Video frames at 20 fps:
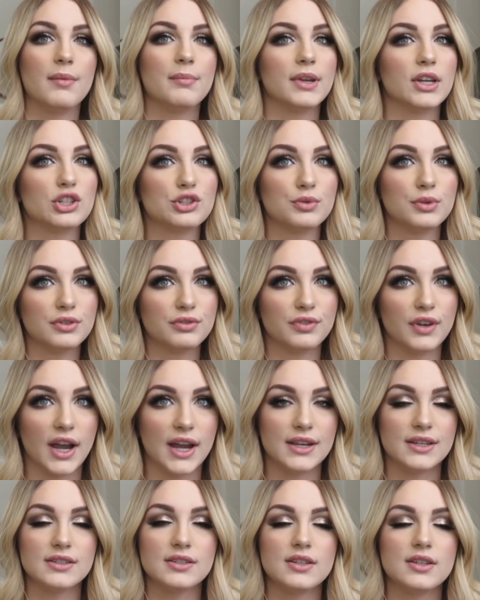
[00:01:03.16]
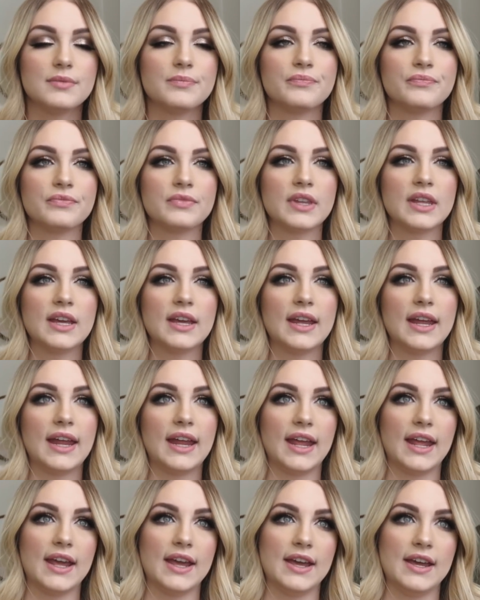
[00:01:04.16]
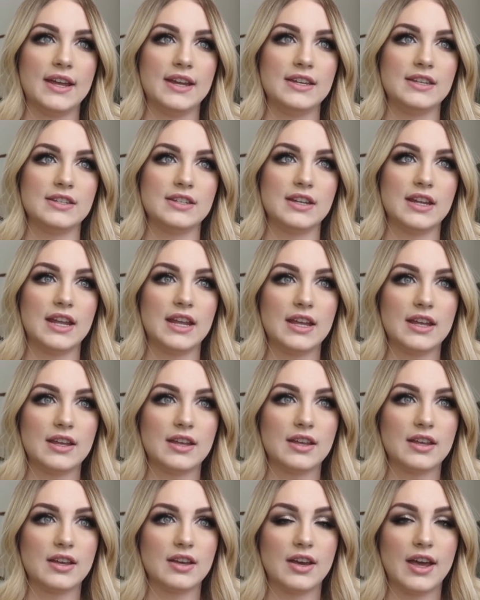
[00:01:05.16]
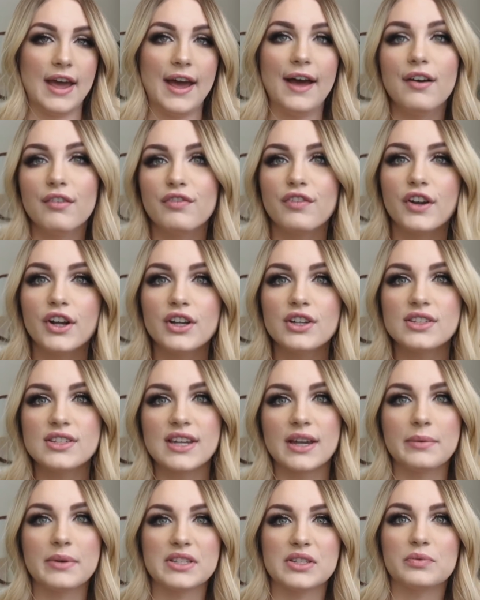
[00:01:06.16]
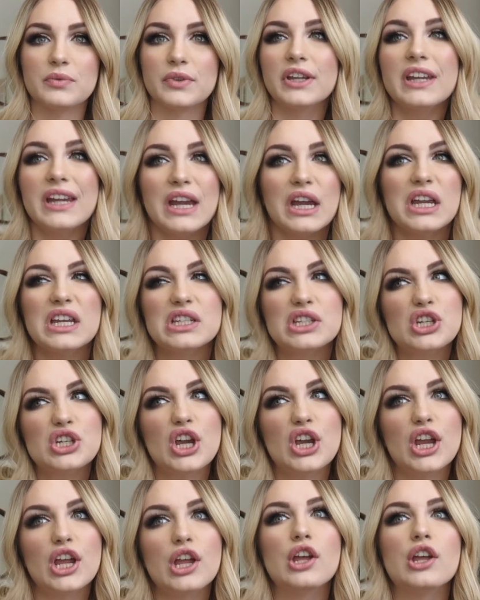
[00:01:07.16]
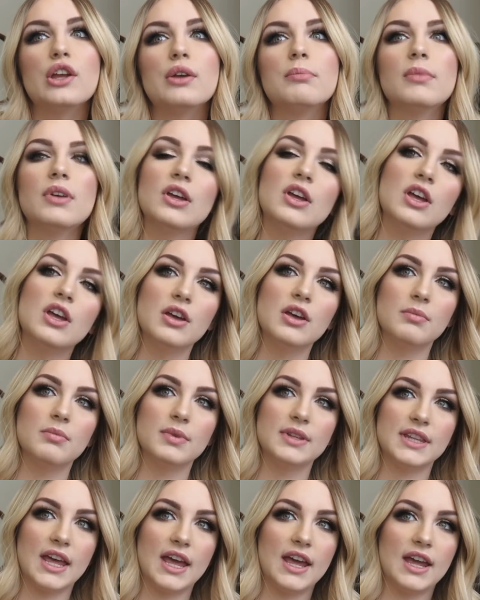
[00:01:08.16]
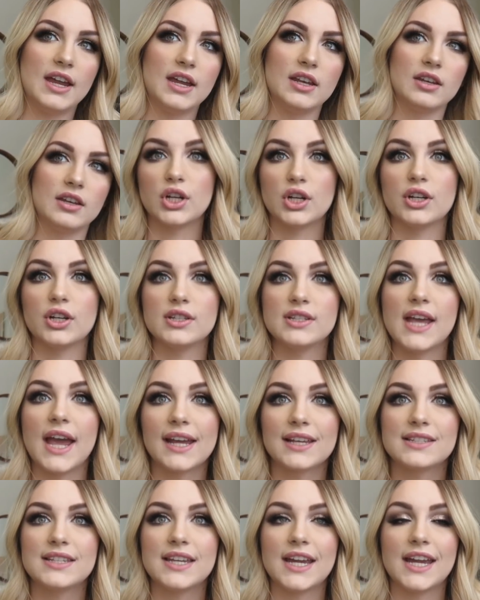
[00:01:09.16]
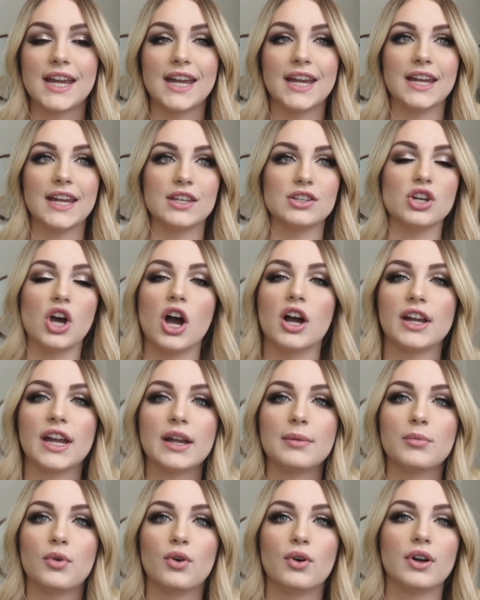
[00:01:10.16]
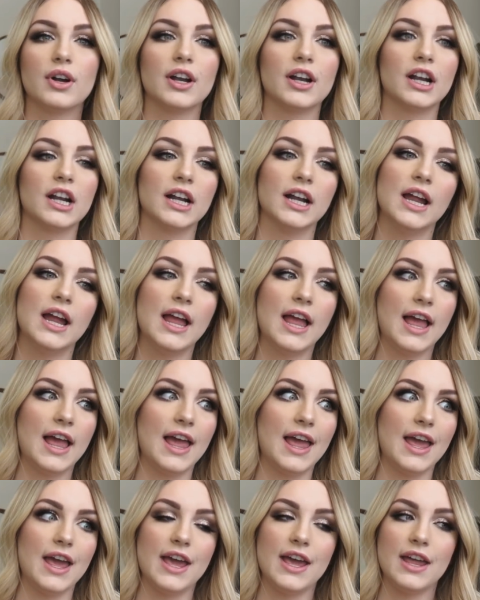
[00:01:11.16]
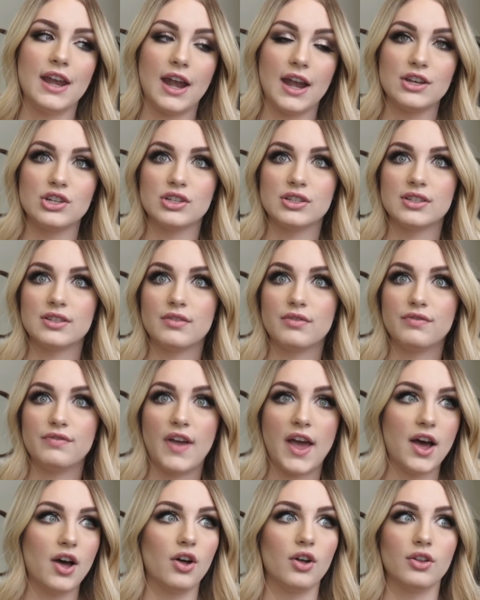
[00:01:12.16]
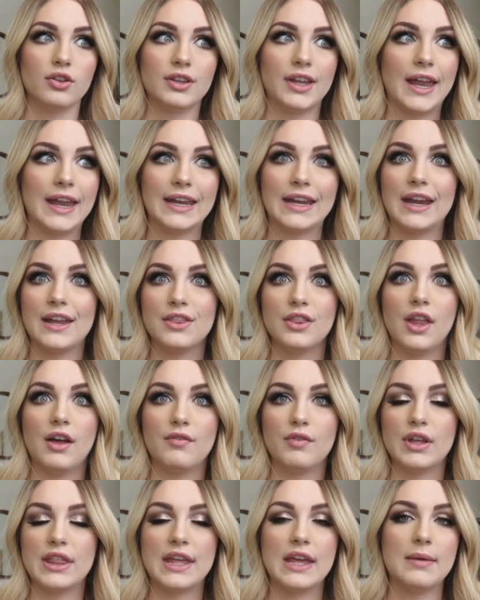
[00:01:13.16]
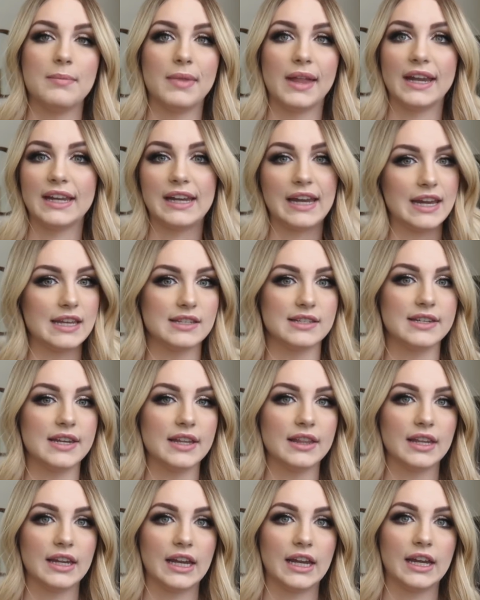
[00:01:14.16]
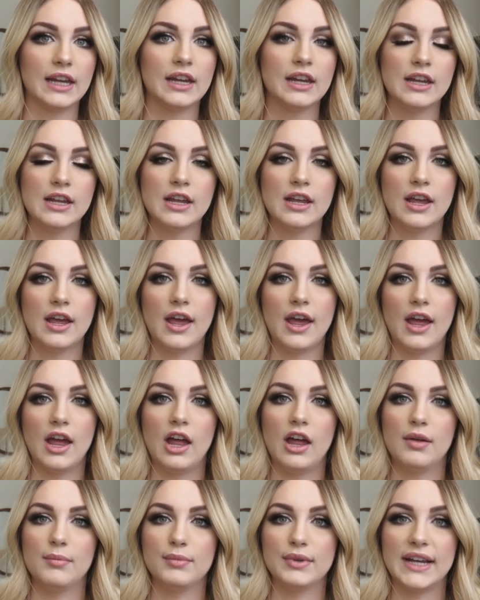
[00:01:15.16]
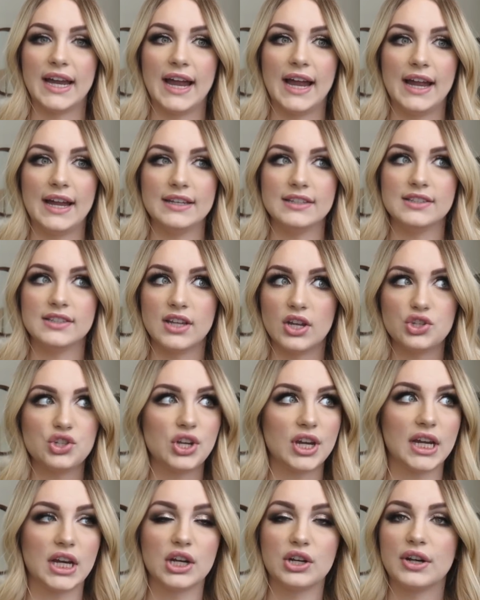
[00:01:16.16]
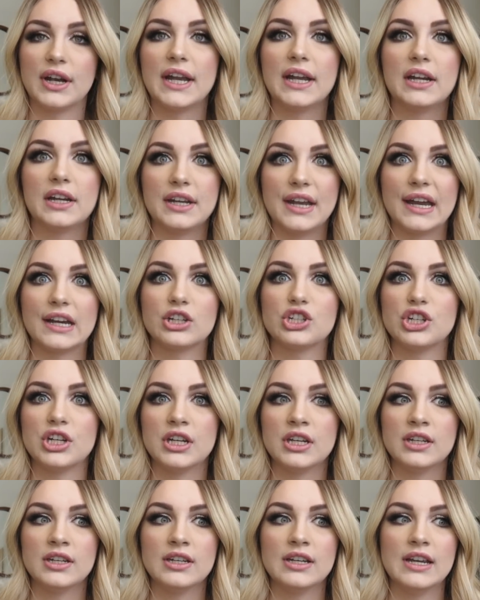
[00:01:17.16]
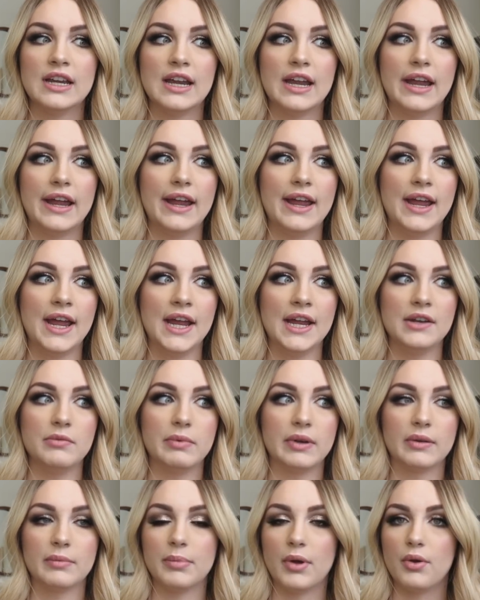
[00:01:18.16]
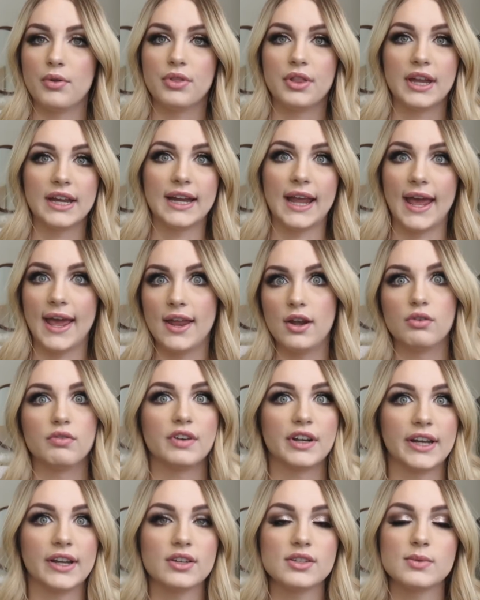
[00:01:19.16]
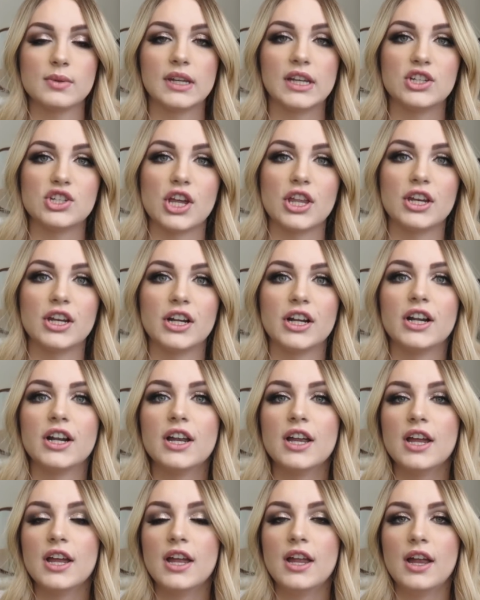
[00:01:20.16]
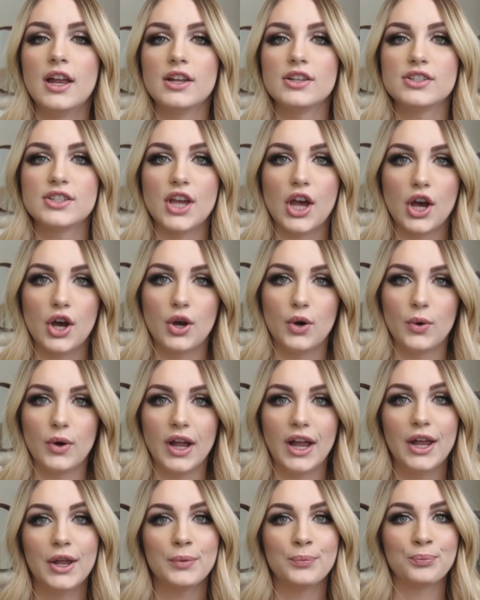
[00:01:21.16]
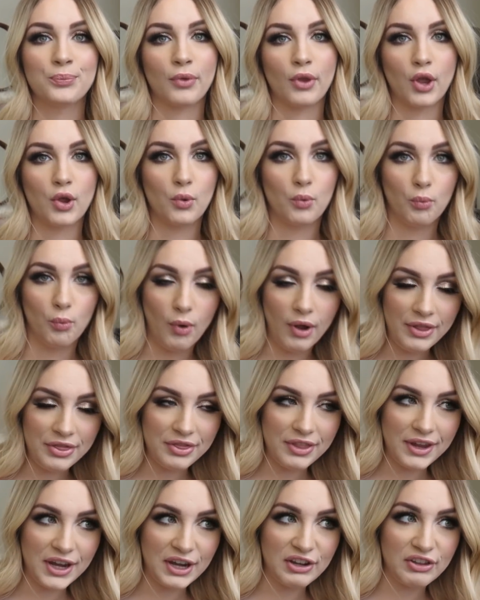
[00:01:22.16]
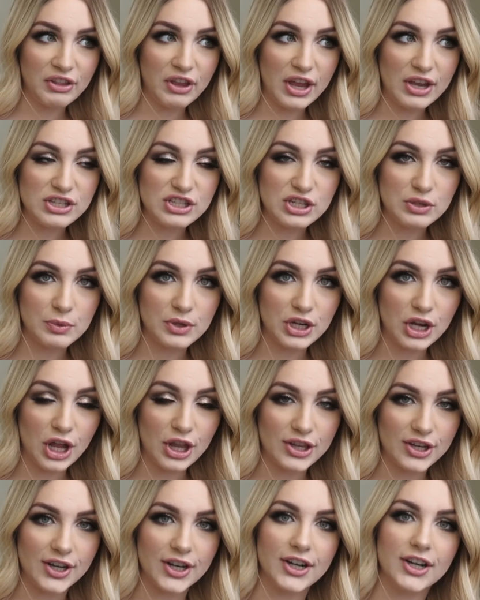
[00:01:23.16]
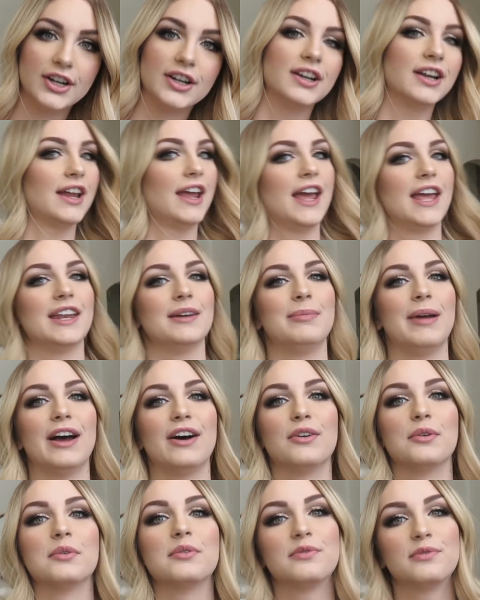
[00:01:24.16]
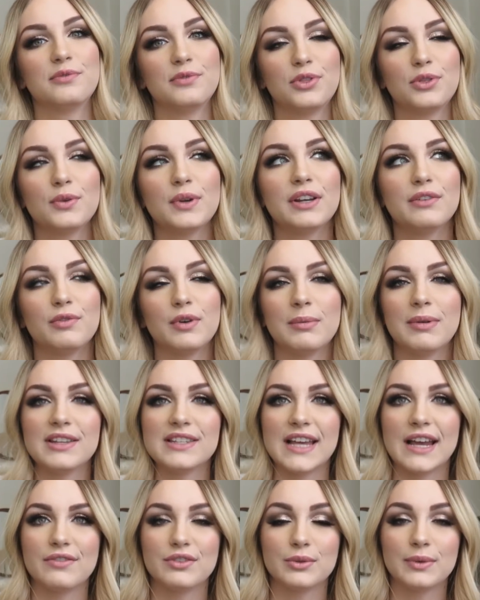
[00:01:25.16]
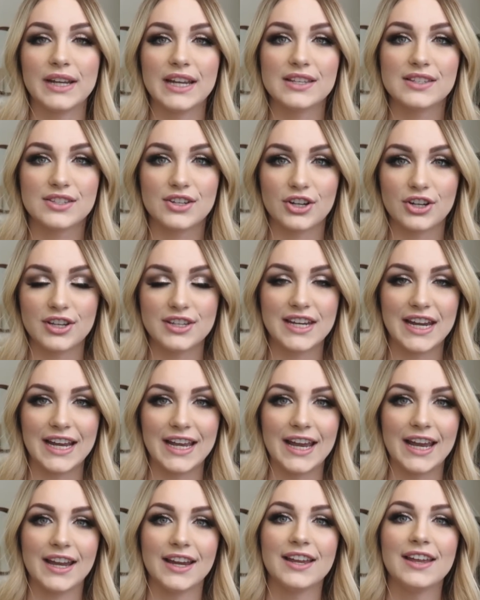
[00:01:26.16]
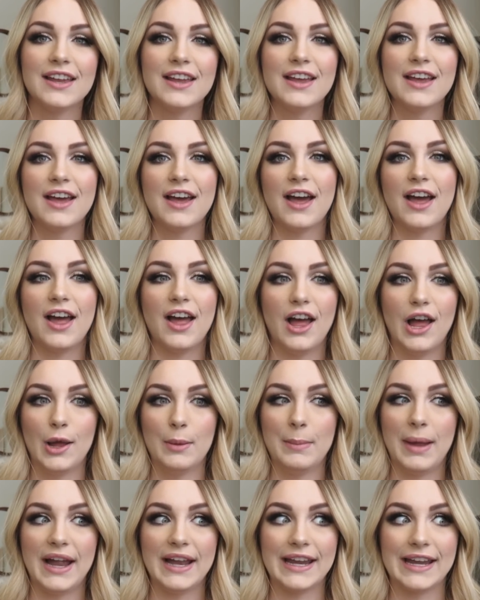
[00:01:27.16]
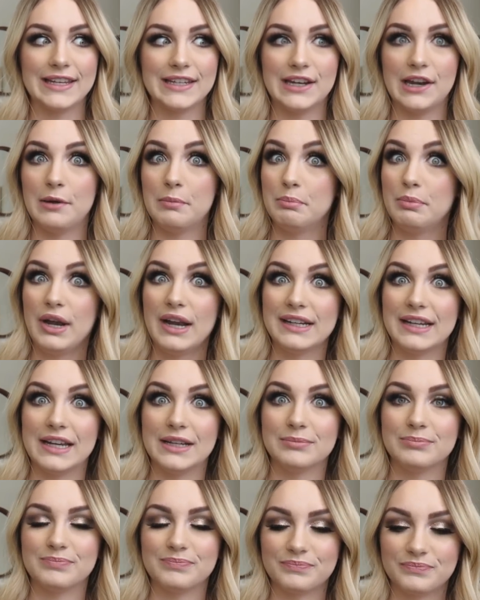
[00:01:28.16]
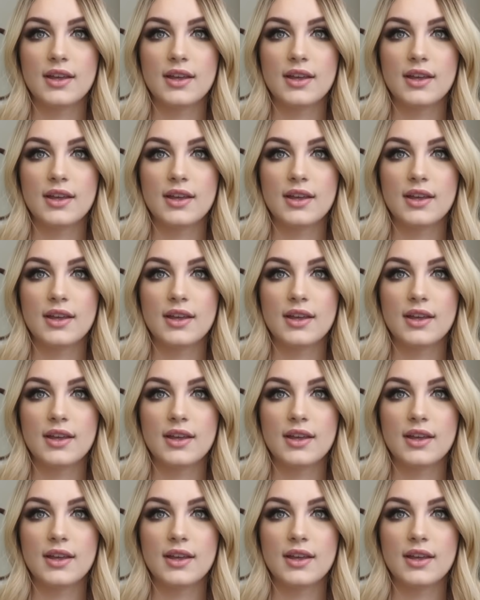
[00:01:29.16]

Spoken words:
a mutual friend, and at first I wasn't really into him, but then started texting and talking more, and I just fell like in love with him like instantly. We had such like a great connection and we were both like head over heels with each other. So one thing led to another, and about 3 to 4 months after we had started dating, I ended up pregnant.